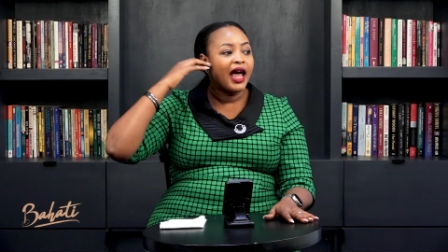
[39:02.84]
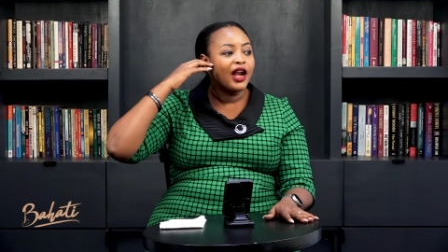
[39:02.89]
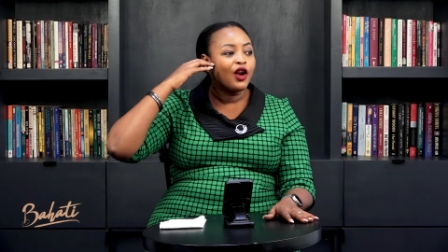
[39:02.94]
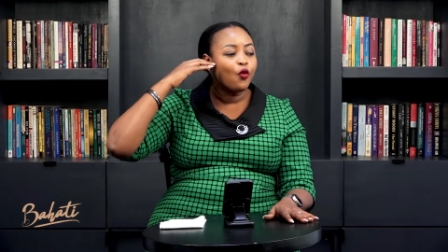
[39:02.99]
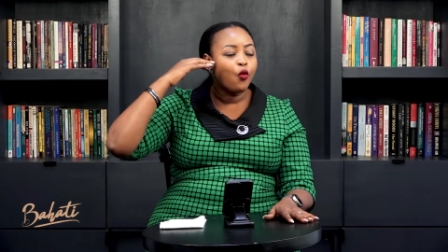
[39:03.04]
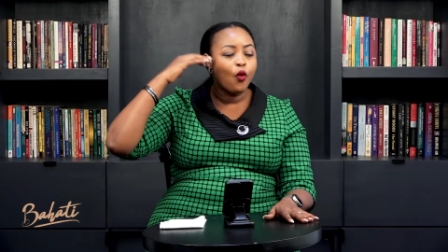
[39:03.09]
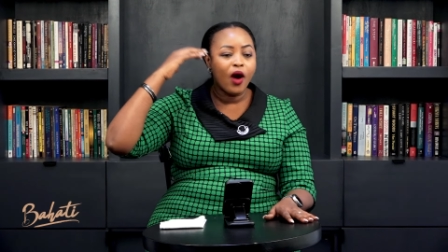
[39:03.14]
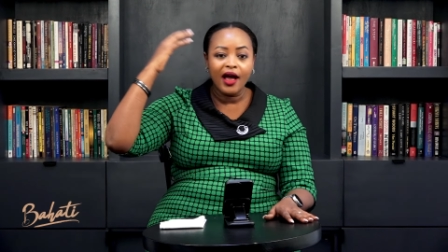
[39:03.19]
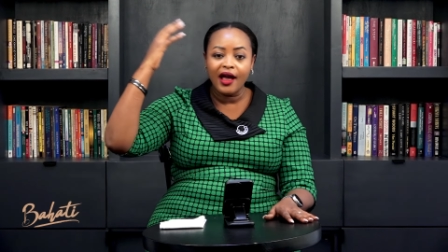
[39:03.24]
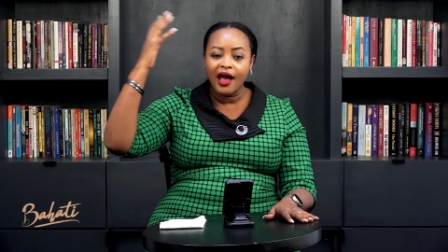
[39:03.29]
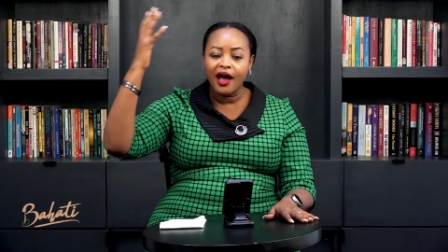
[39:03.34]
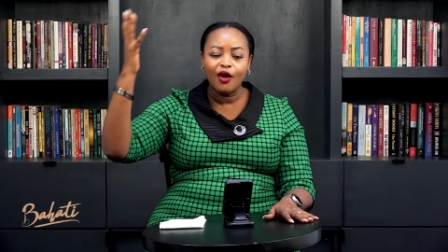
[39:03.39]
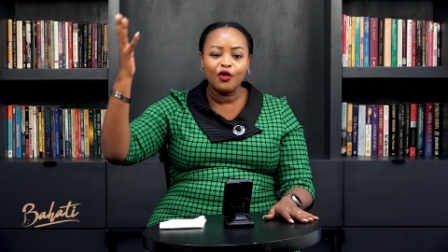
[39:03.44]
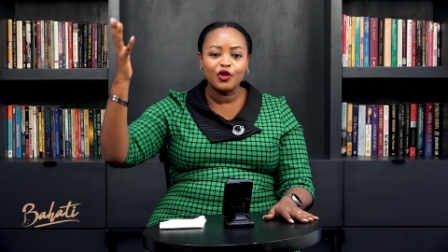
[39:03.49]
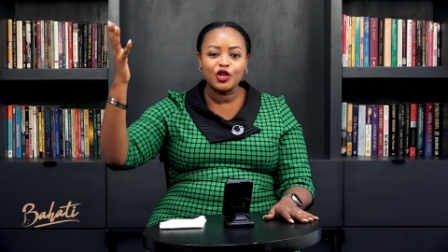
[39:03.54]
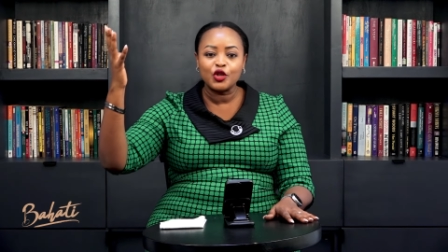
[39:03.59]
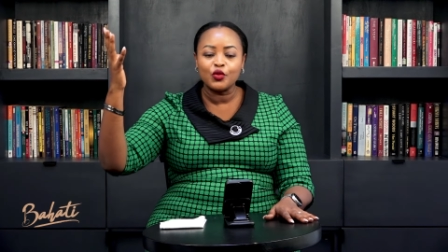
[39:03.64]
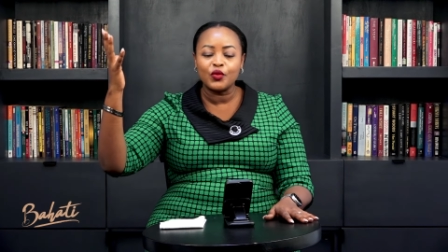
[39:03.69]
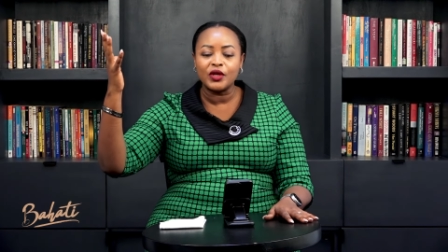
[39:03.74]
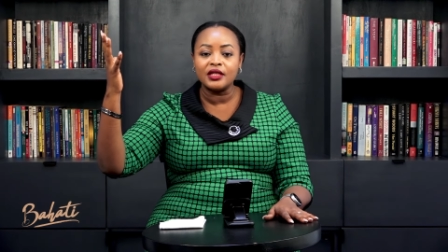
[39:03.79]
and wh how
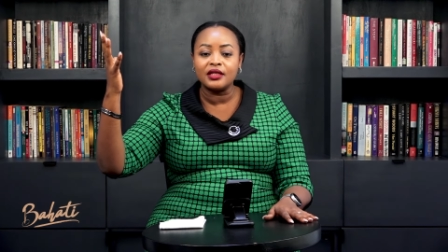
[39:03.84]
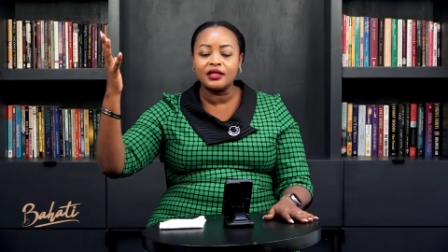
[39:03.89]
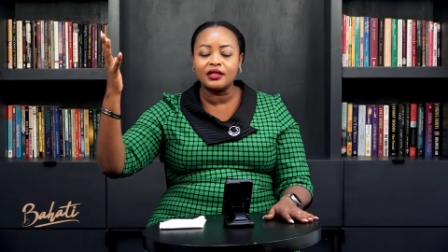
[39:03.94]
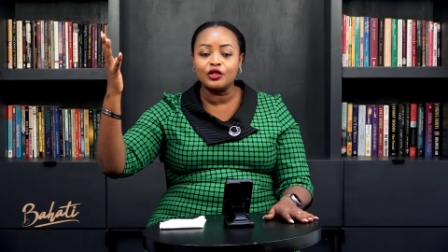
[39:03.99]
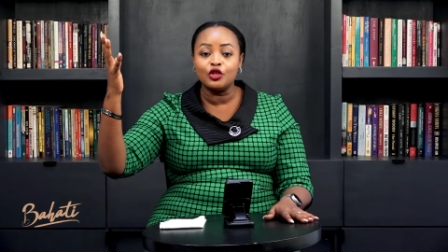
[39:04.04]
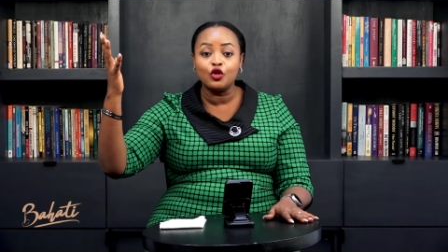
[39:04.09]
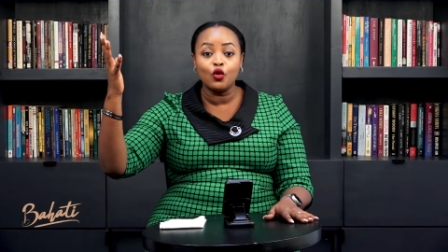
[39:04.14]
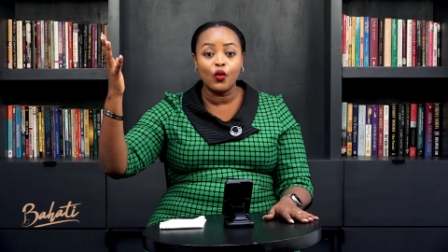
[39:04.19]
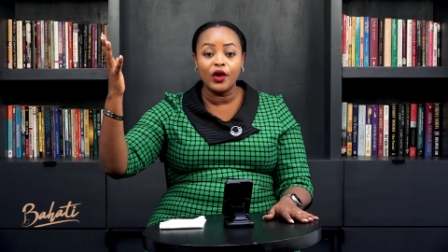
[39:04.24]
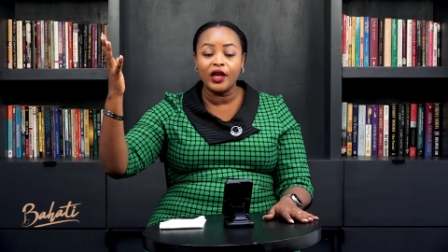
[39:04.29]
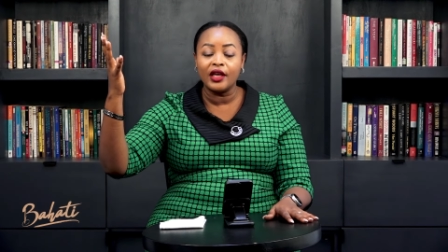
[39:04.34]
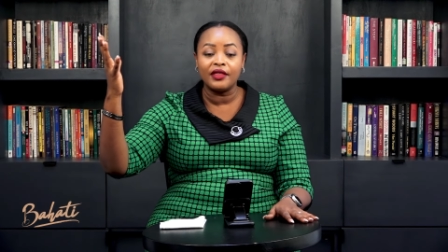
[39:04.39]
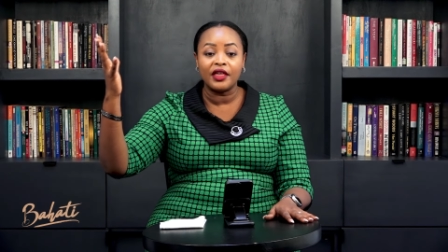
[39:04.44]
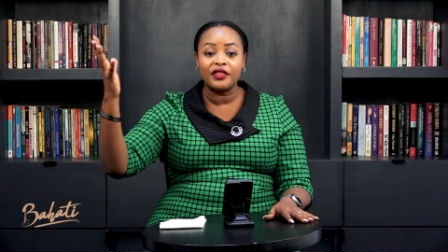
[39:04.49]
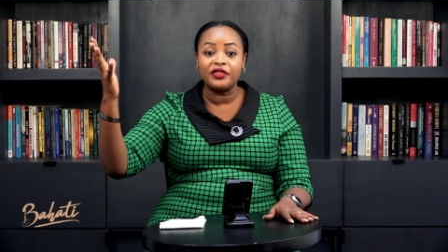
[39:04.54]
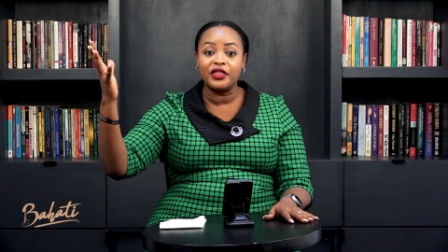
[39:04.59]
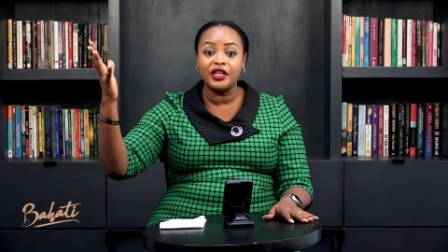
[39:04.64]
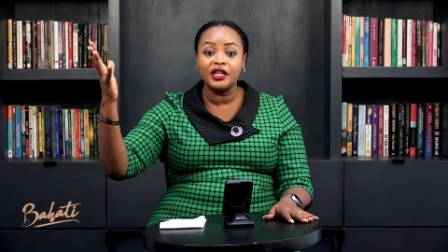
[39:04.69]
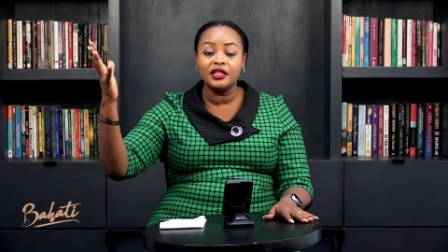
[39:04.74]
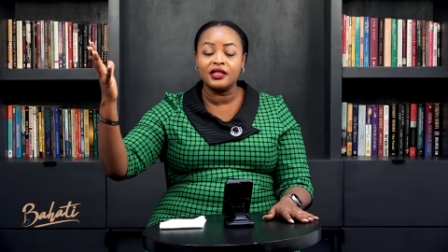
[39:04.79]
she was doing the
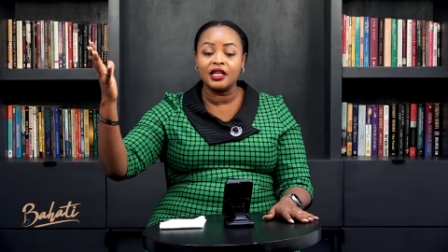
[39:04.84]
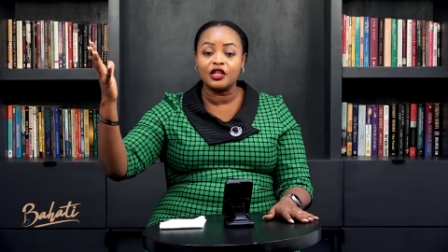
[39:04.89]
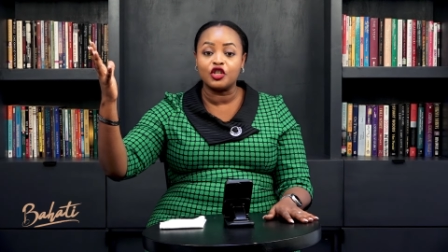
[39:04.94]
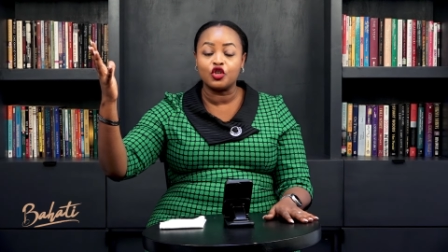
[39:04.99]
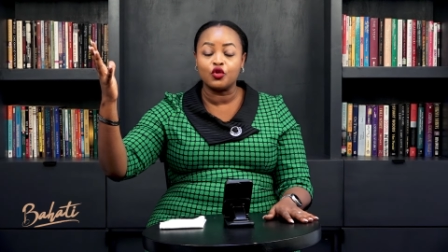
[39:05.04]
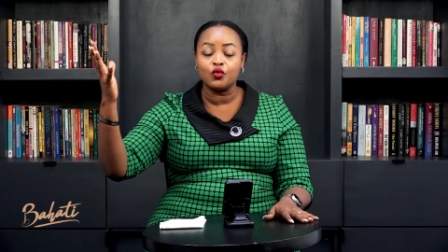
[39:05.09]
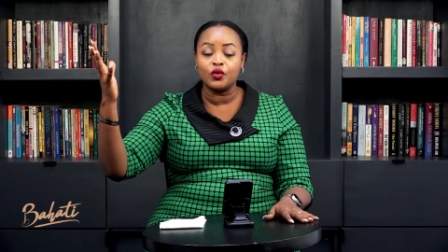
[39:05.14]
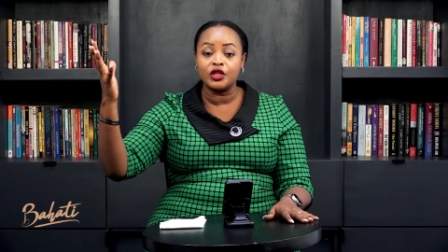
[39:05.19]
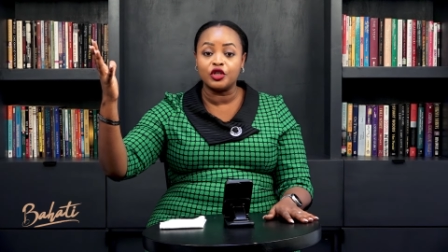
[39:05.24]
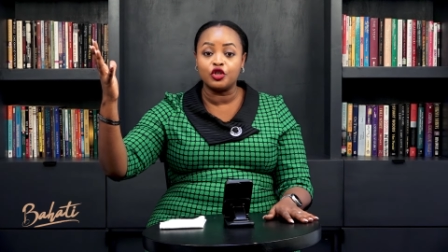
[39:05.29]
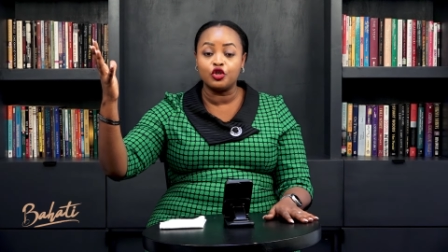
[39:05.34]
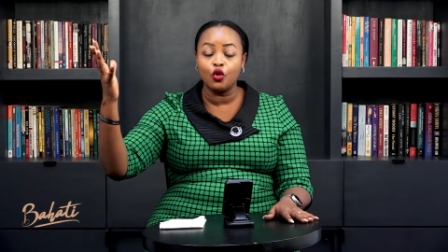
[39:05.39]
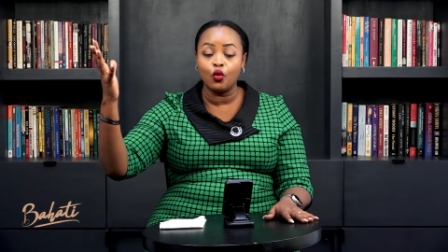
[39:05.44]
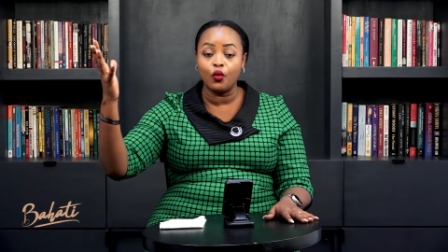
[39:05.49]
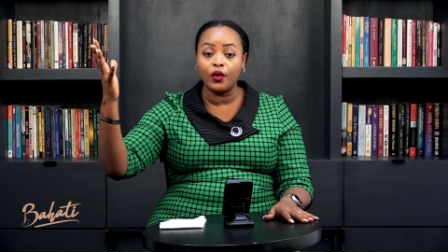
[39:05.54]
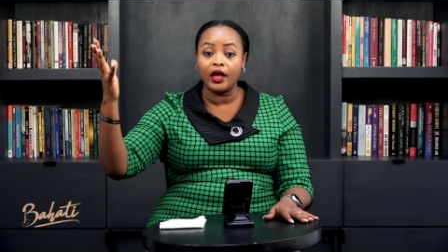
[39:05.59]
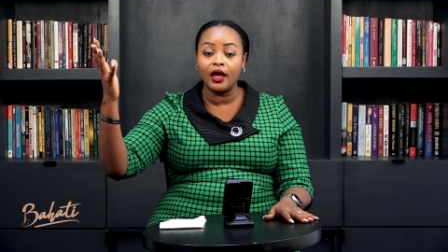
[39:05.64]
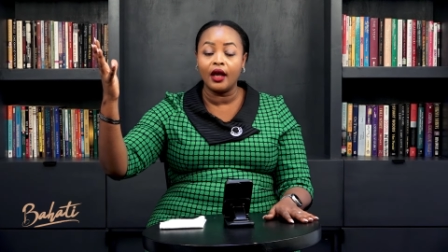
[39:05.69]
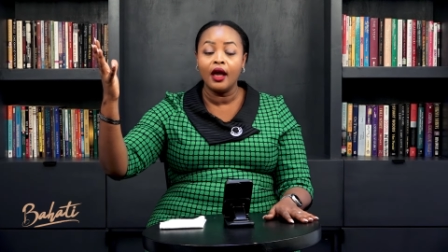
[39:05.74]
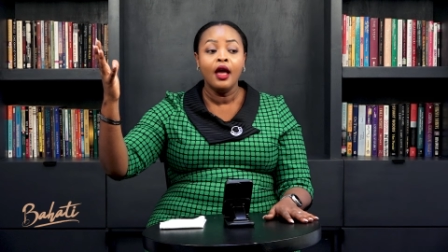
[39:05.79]
things that she was
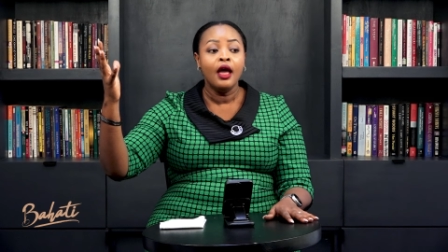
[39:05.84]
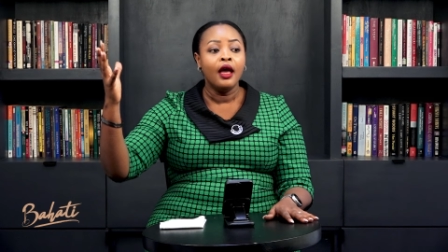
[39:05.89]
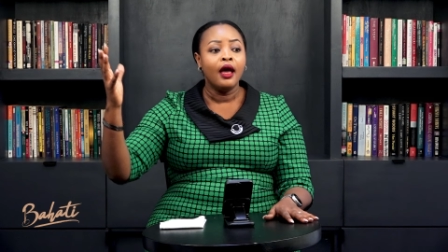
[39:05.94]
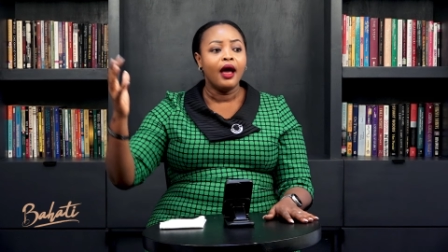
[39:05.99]
doing.